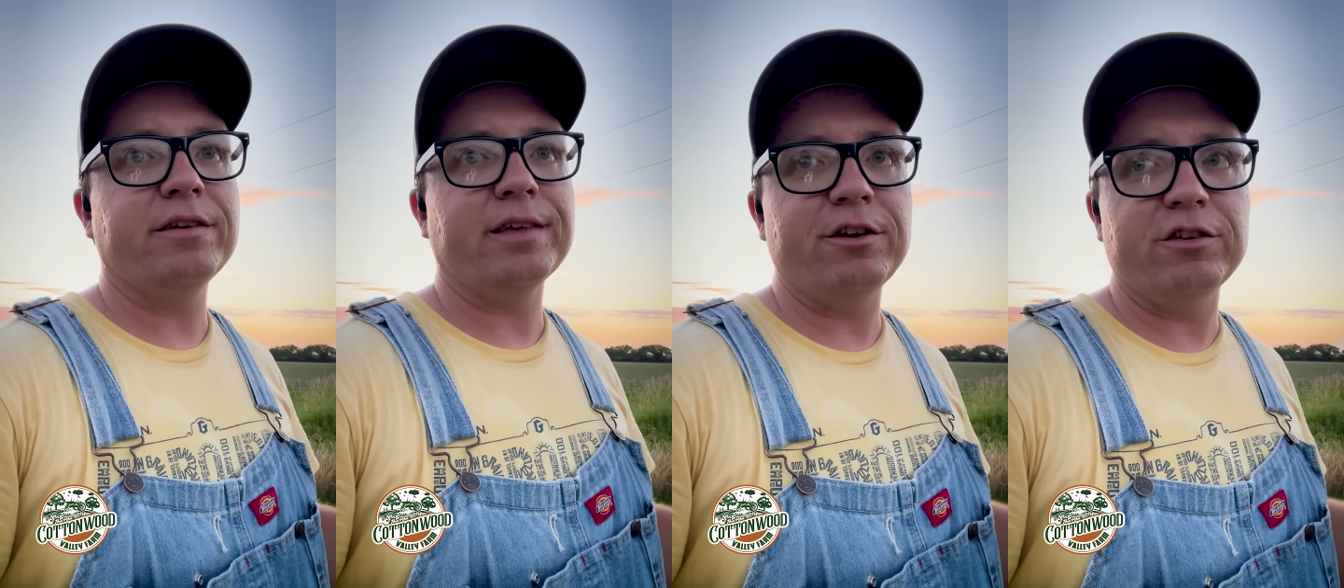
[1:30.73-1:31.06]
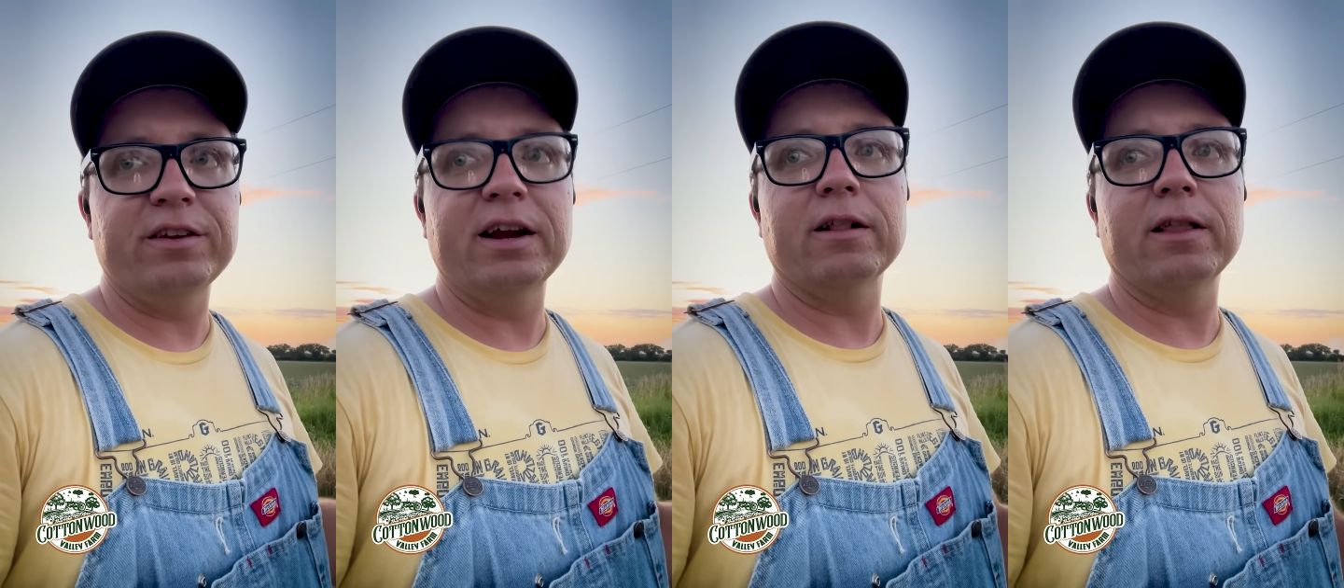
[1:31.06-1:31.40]
they
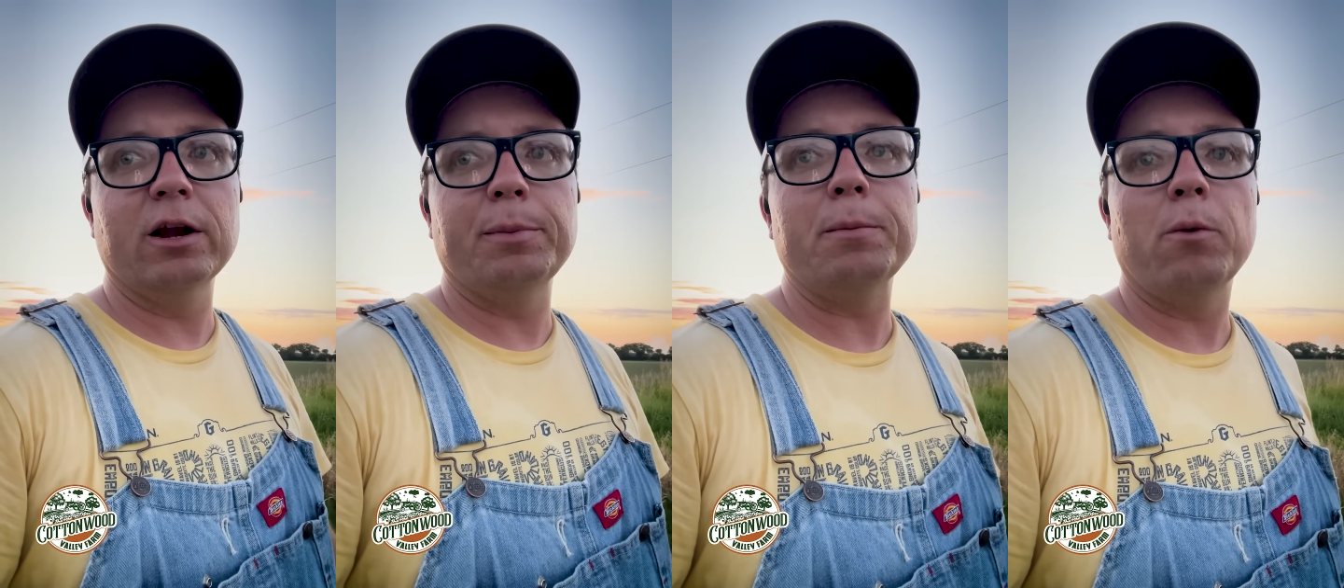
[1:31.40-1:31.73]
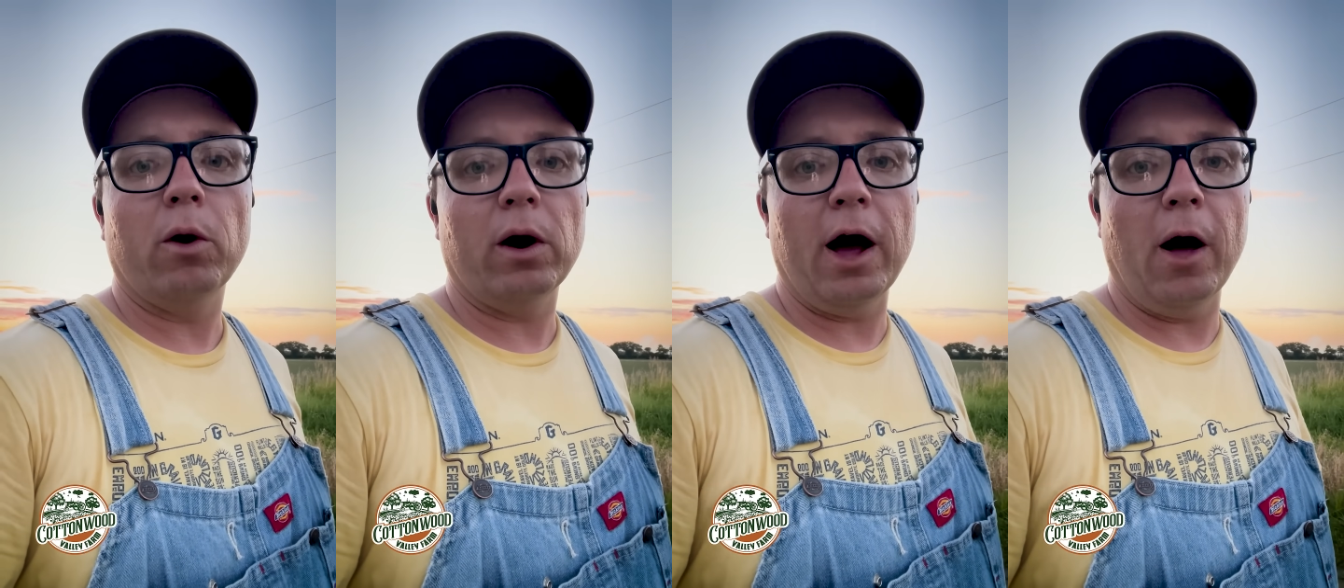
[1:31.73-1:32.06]
just need a little bit
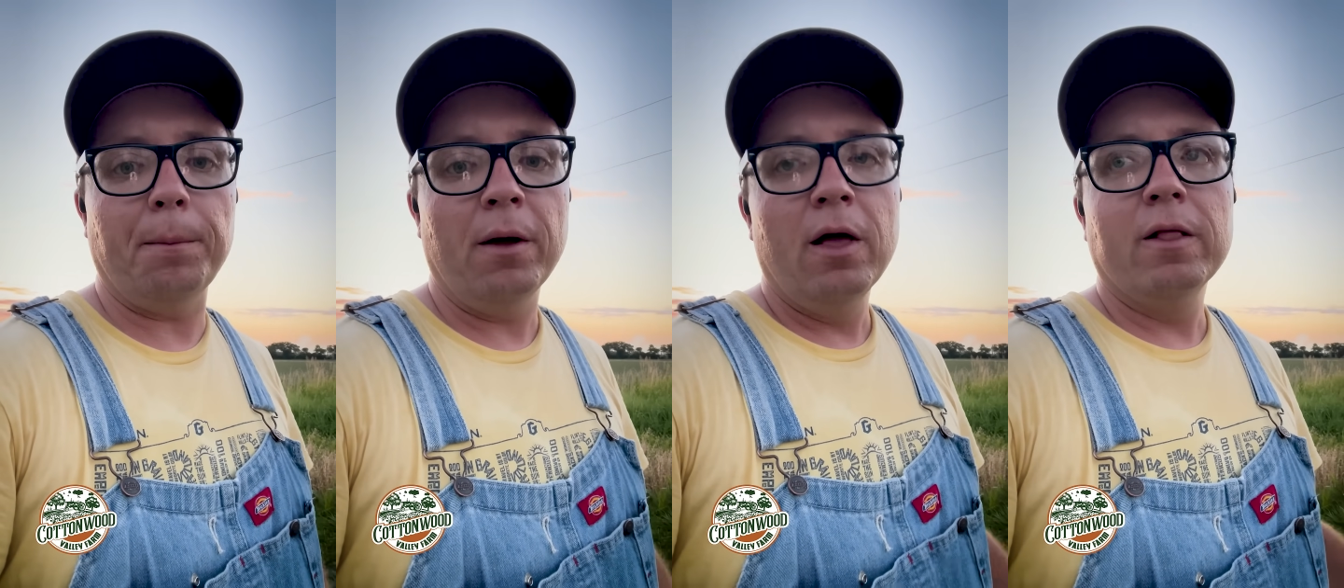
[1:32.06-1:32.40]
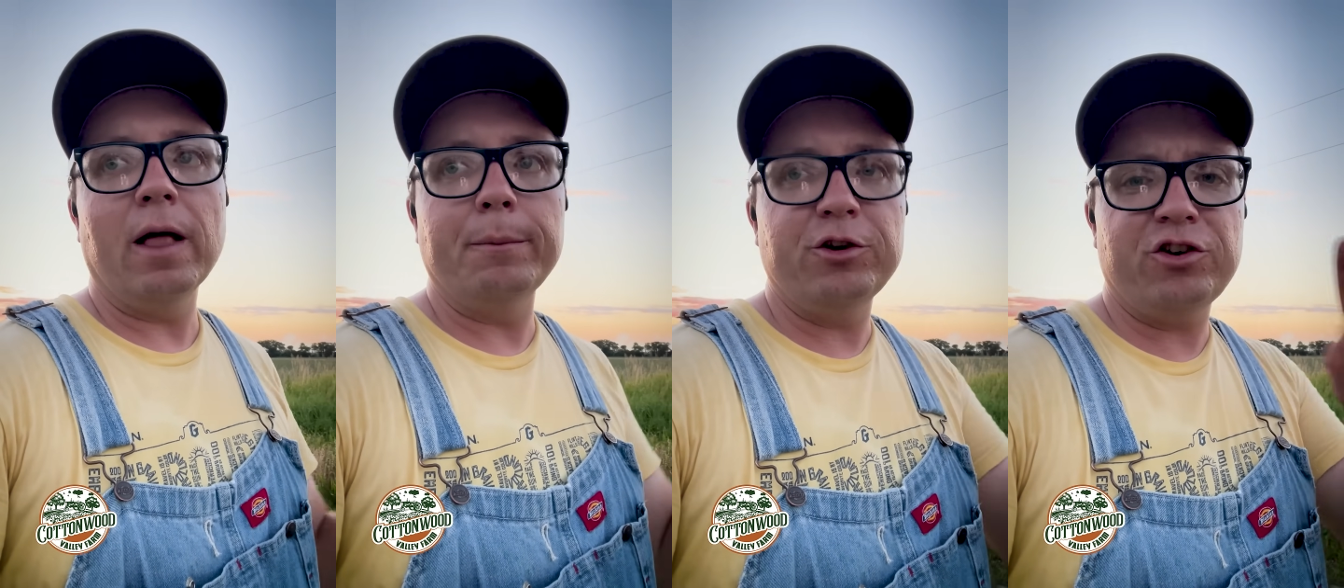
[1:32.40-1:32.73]
more help.
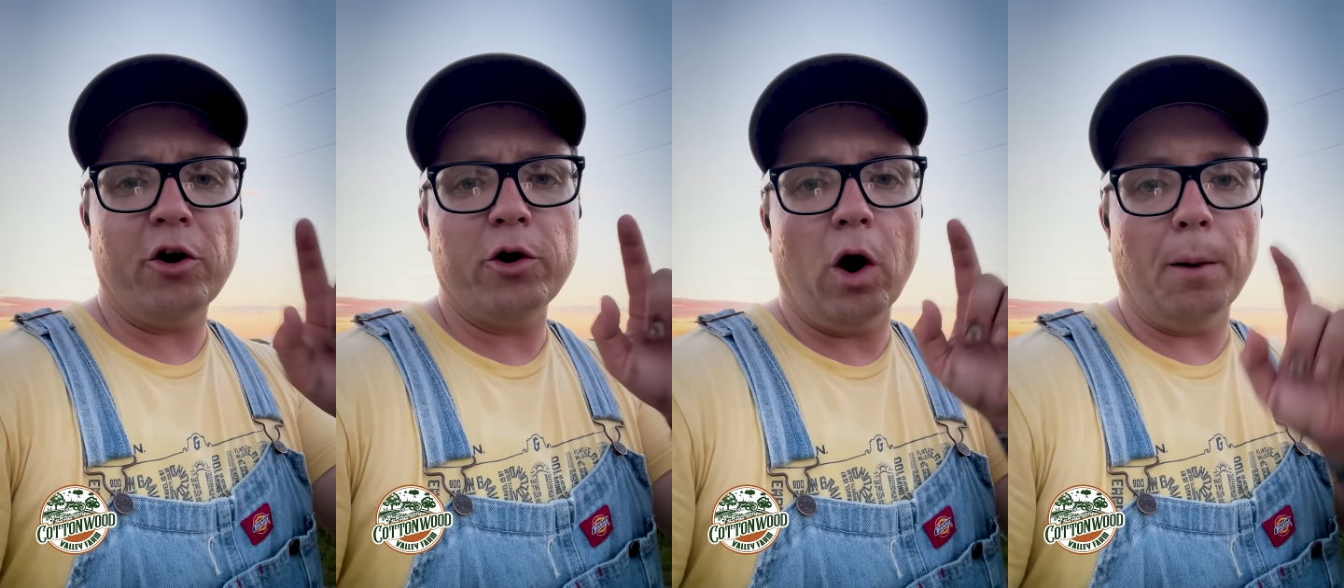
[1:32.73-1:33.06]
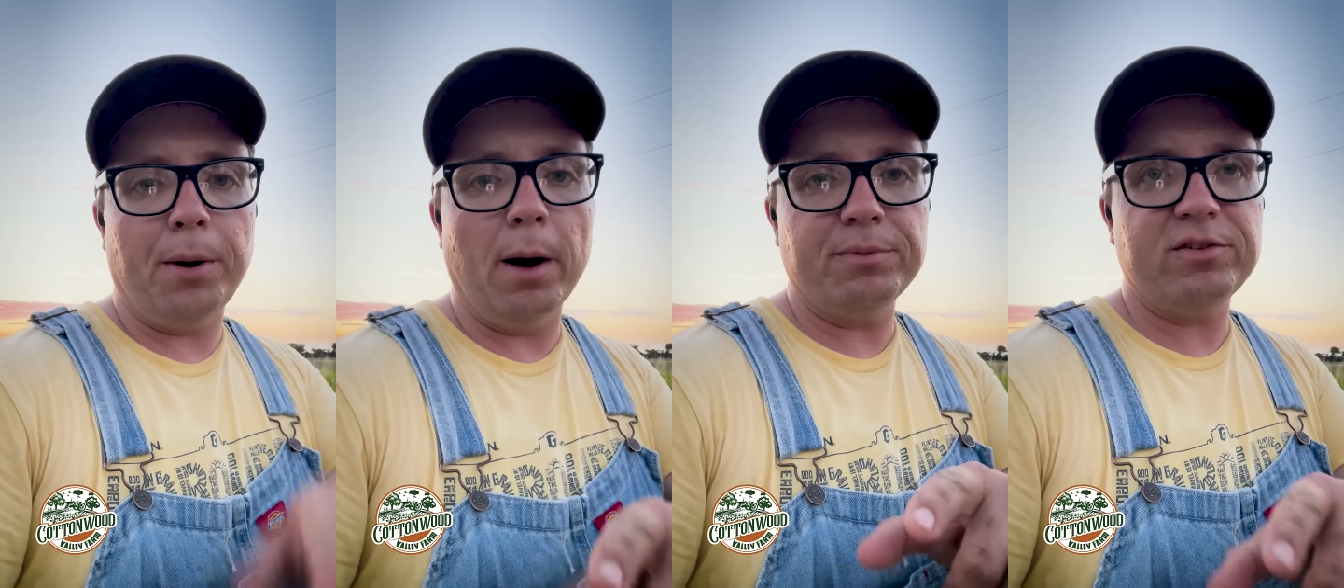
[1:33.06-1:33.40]
Let me show you our
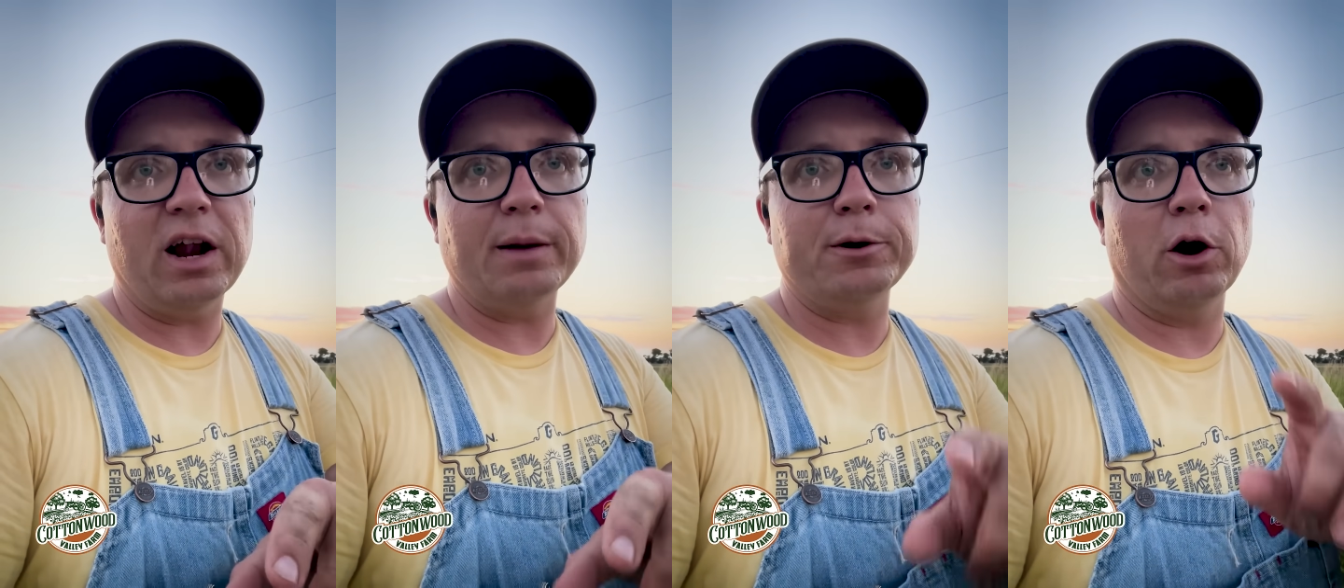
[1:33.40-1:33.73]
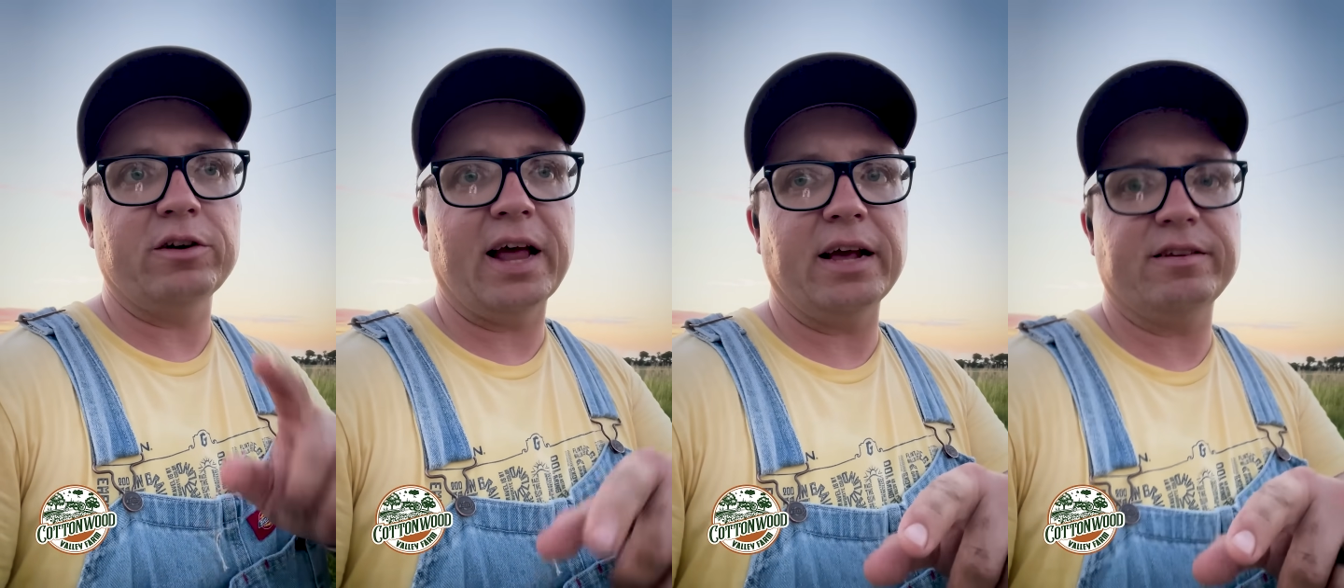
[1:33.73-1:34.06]
pump setup and our tank